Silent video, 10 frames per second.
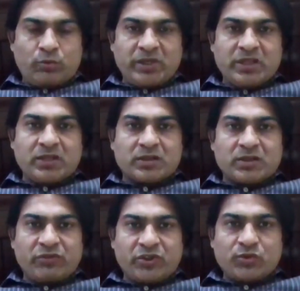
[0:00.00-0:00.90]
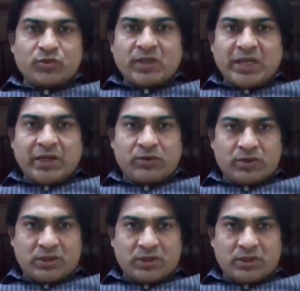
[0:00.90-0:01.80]
to measure the visual
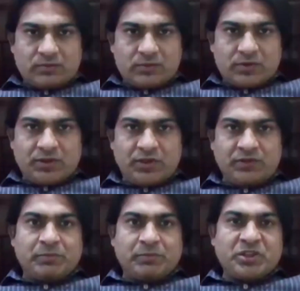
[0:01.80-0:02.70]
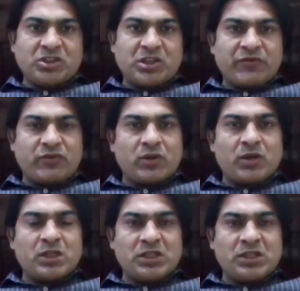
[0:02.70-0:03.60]
acuity. If the patient have
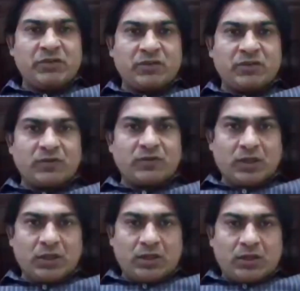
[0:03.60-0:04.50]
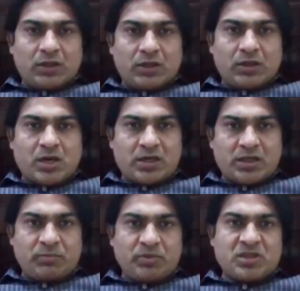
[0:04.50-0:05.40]
got even
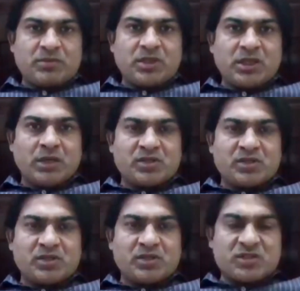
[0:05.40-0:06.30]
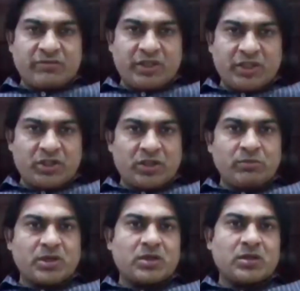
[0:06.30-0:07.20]
100 prism diopters deviation, but
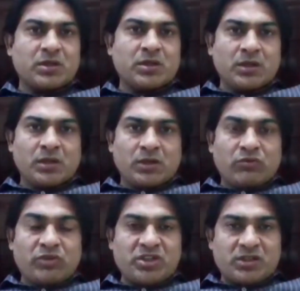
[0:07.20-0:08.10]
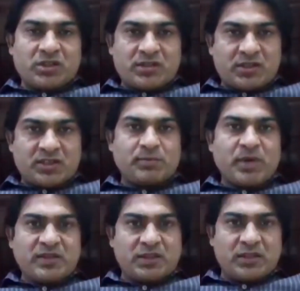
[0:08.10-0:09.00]
vision is
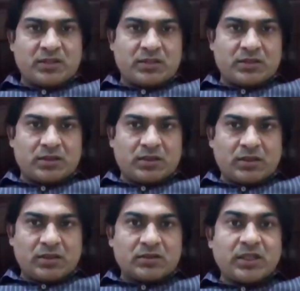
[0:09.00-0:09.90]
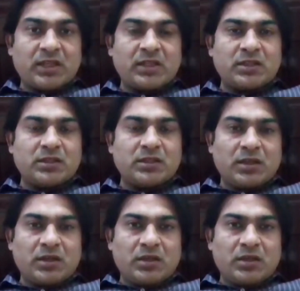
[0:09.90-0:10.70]
6/6, then